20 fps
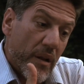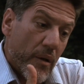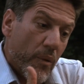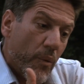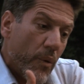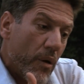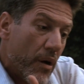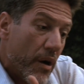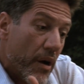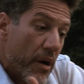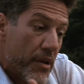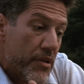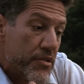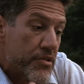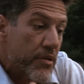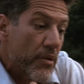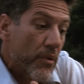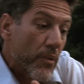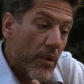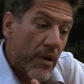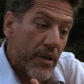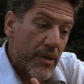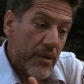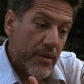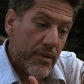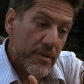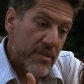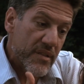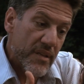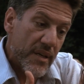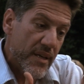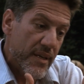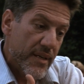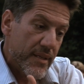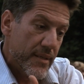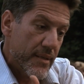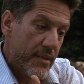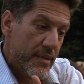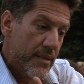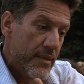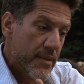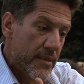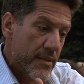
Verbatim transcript: better watch what you're saying.